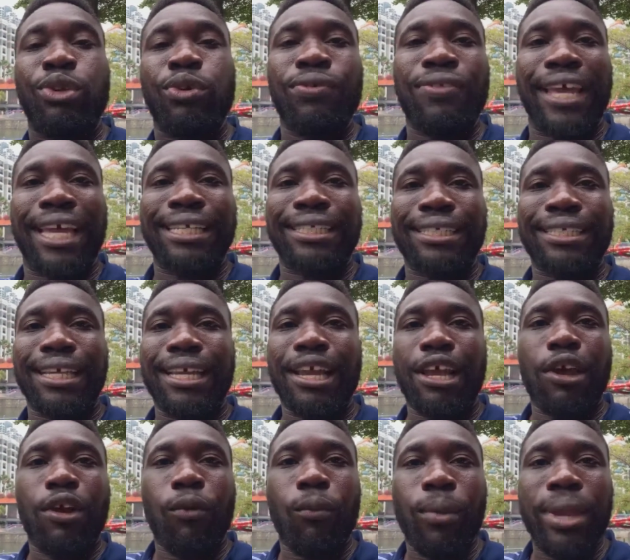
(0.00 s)
do this.
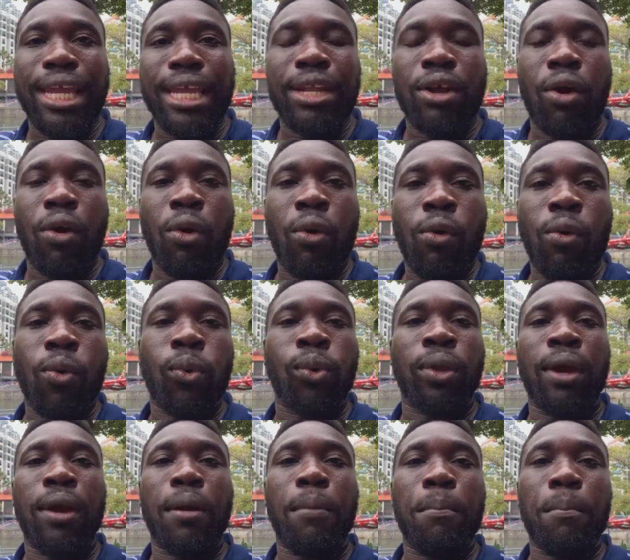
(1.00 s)
We can hold
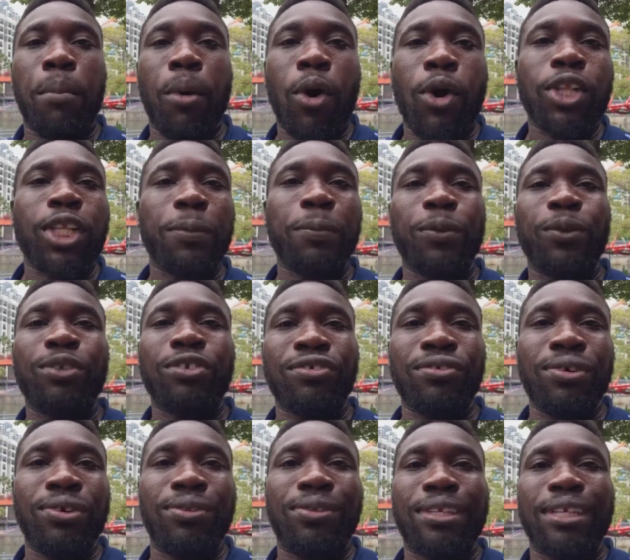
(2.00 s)
multiple
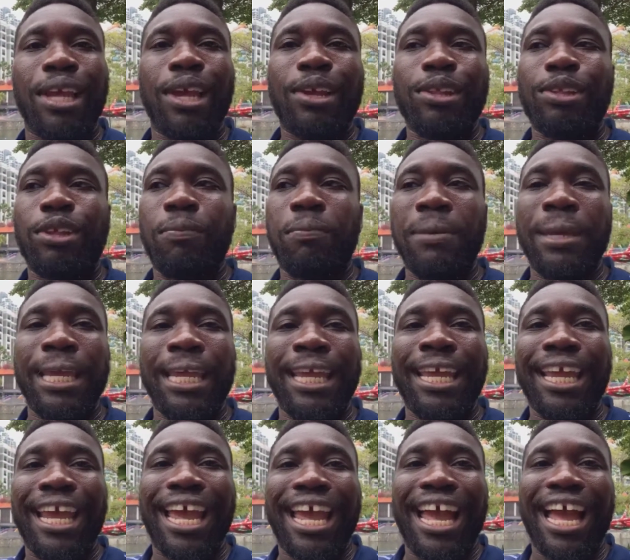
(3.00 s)
truths to be...